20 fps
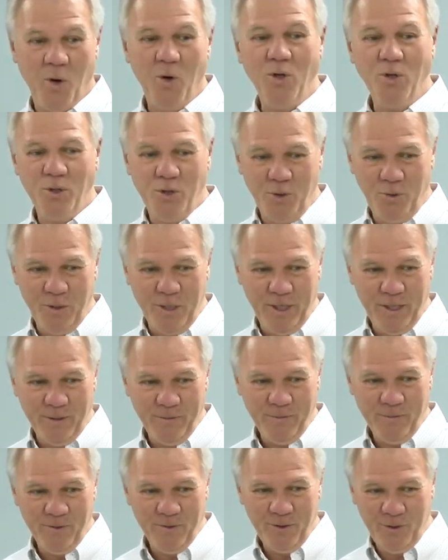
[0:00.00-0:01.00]
on duty
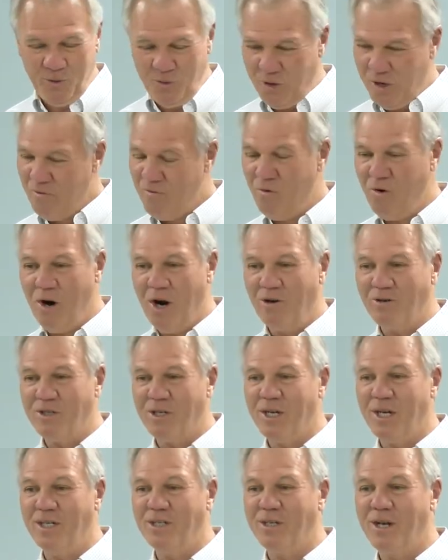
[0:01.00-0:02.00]
24 hours
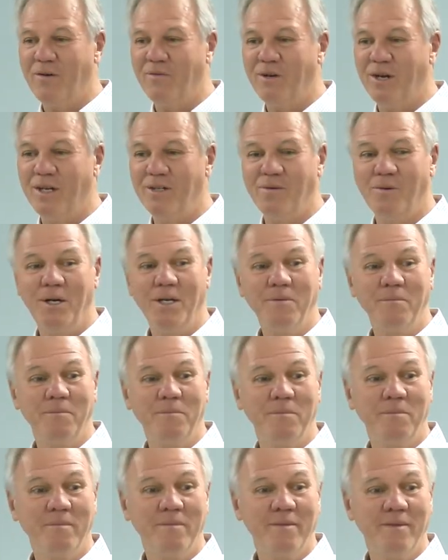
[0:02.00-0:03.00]
a day, seven days a week.
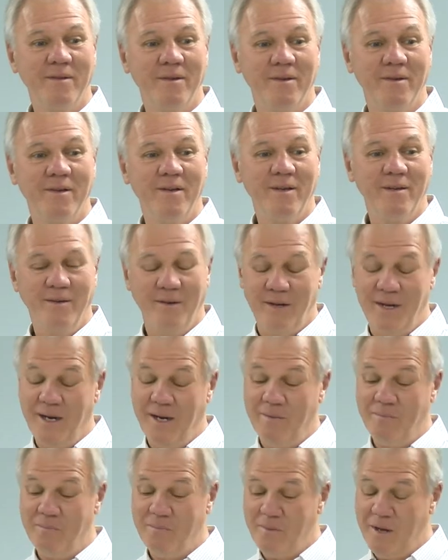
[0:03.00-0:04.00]

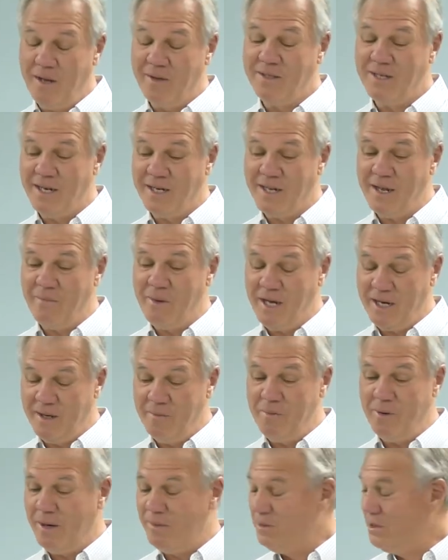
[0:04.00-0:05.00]
Well, I, take that back.
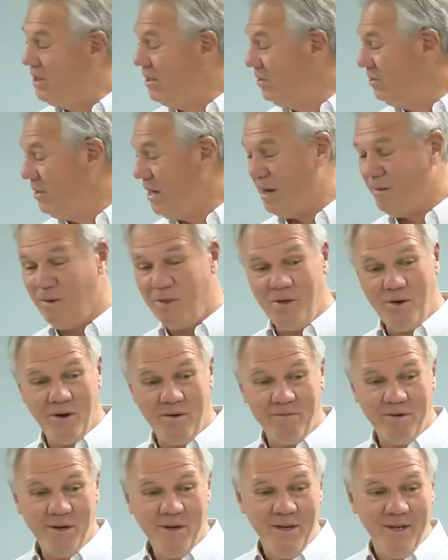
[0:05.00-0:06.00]
They probably take the Sabbath
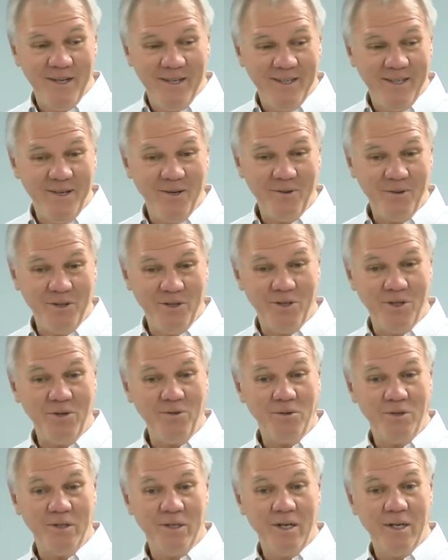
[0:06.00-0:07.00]
off, known to
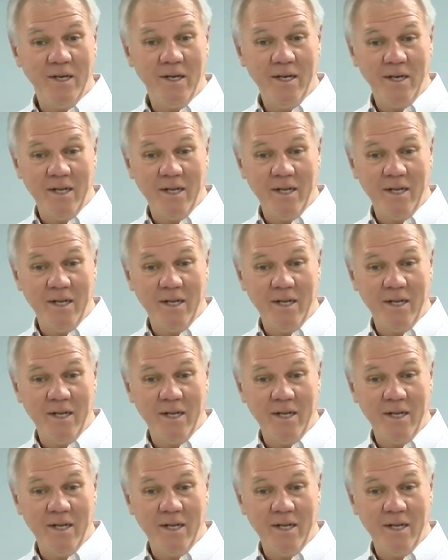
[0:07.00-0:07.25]
Jews.